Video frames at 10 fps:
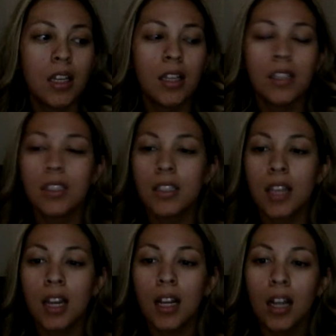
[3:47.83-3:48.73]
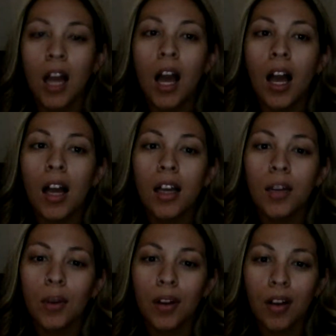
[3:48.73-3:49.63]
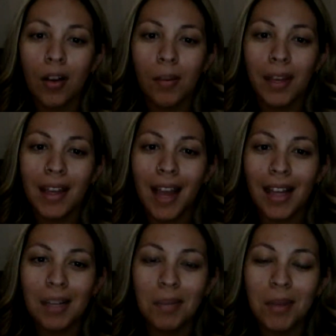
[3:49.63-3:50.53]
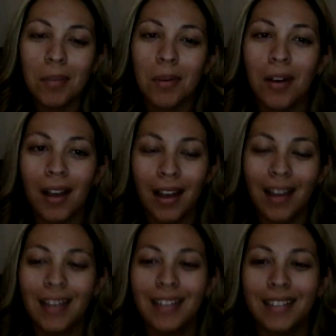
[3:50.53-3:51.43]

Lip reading: It's 10 o'clock. Where are all my Cali people at?